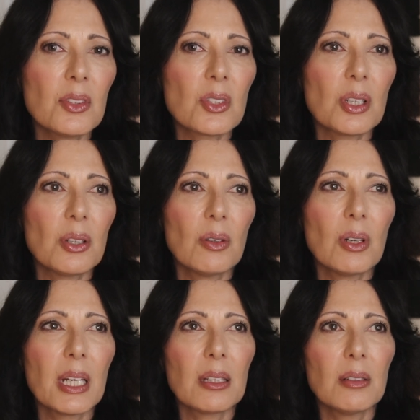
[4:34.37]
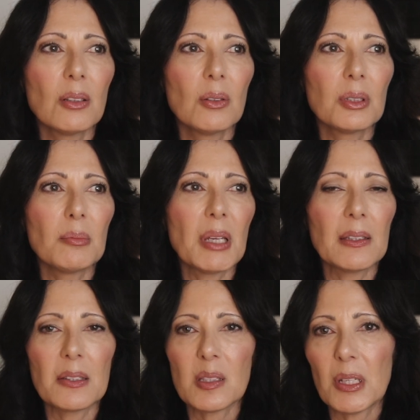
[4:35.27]
so I can only
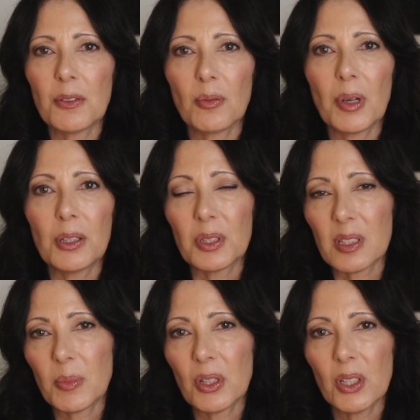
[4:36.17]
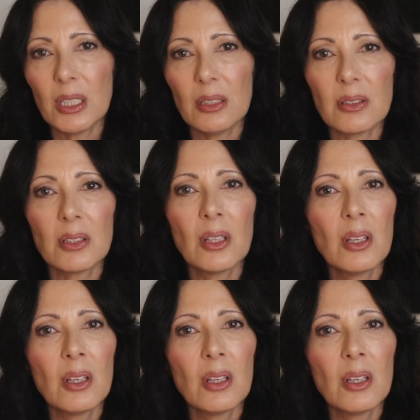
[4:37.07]
mainly speak from my own experience,